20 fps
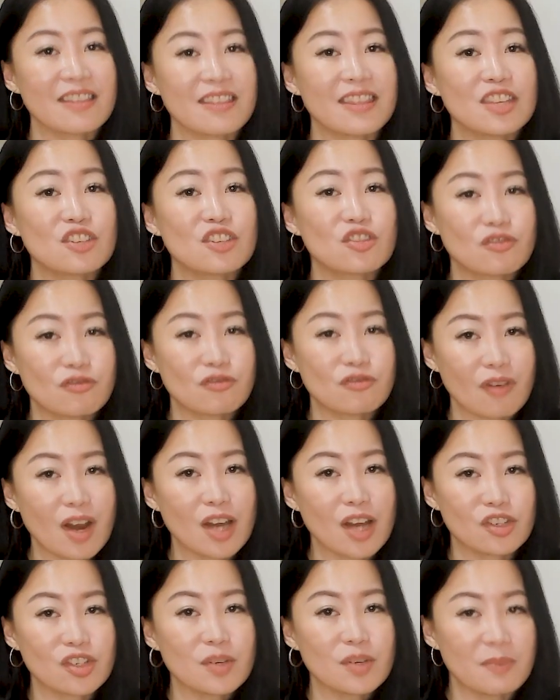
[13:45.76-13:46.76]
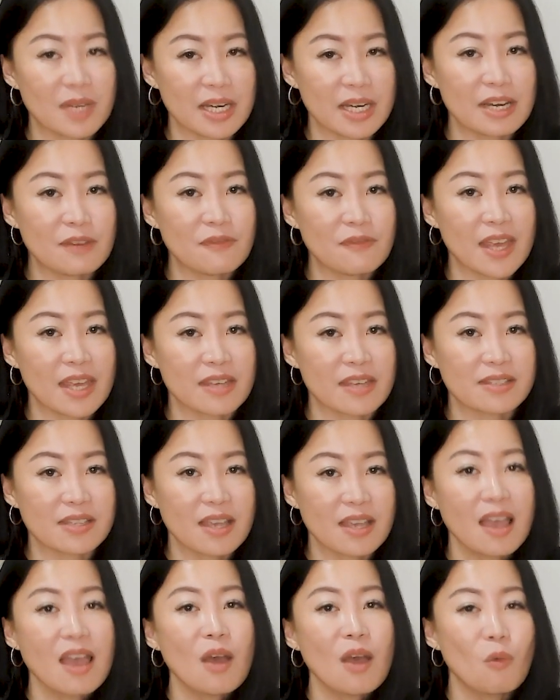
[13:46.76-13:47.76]
the structure beneath it.
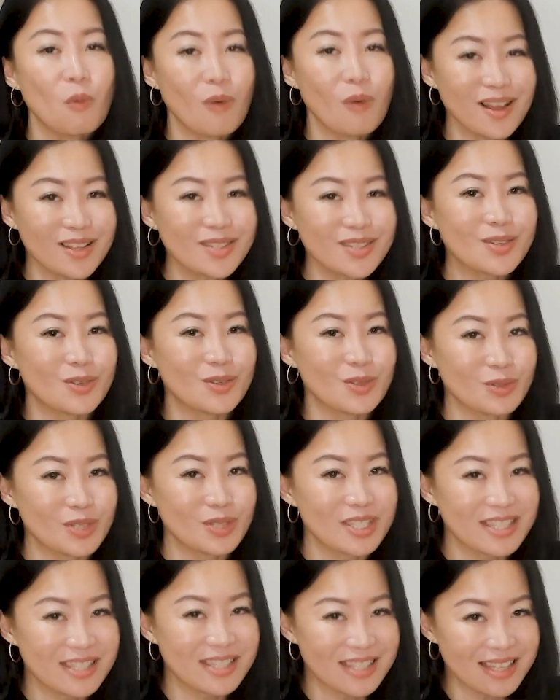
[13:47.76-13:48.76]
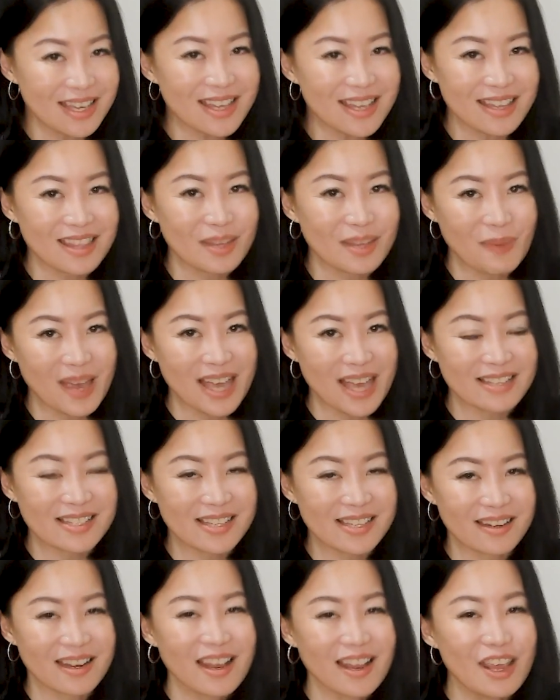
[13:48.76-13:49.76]
Once you see the
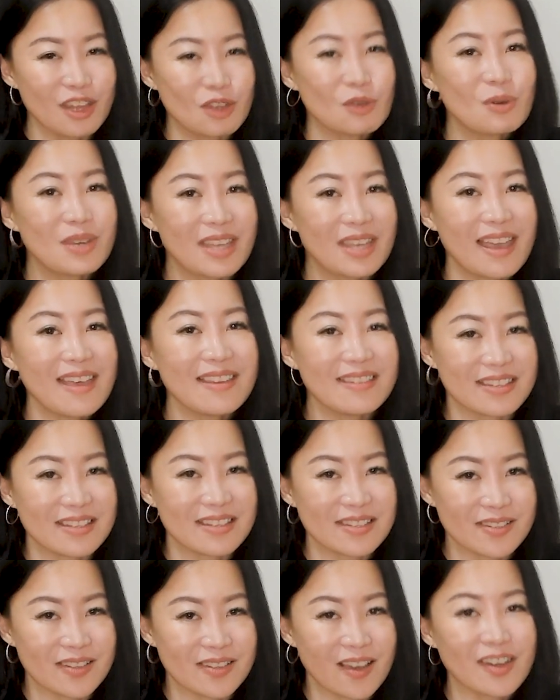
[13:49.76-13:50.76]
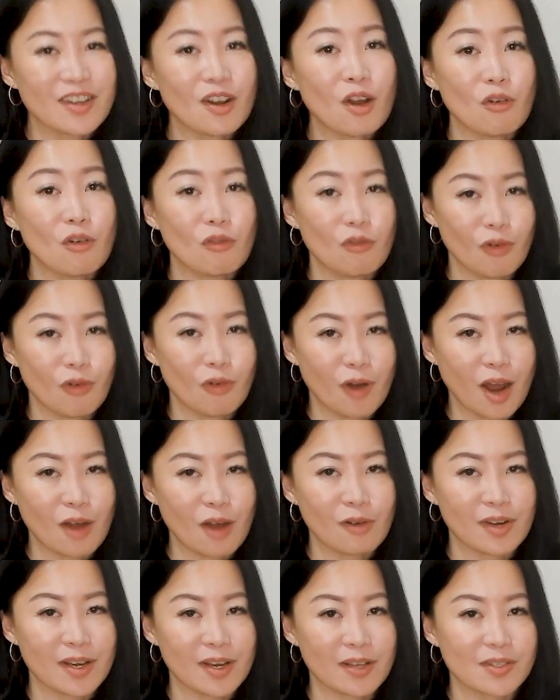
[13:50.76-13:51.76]
pattern, you can design around
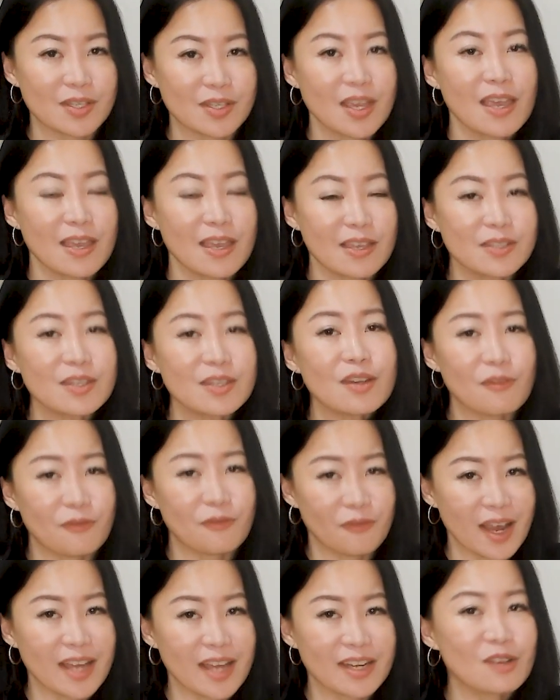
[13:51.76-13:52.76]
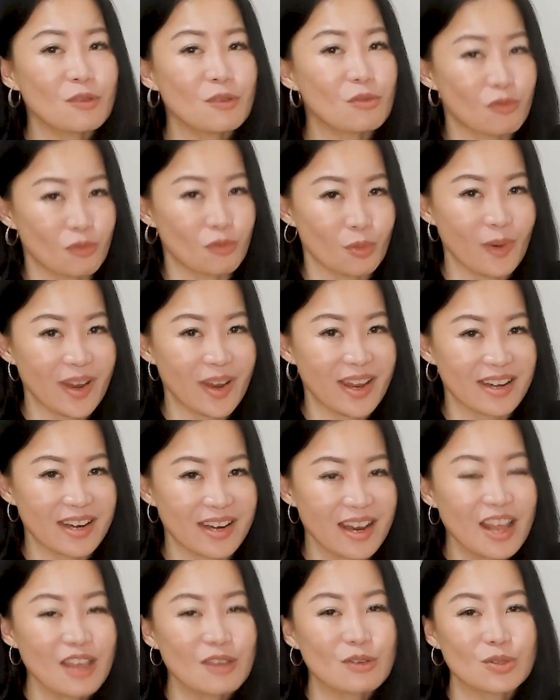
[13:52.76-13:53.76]
it. Instead of fighting through it,
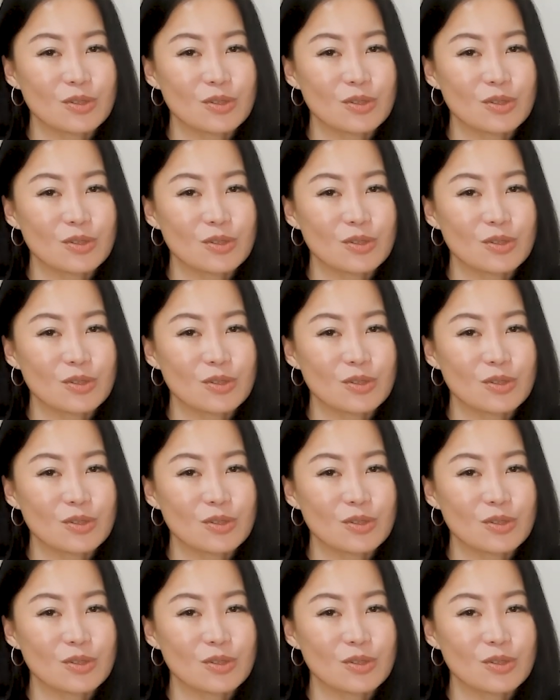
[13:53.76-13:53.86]
you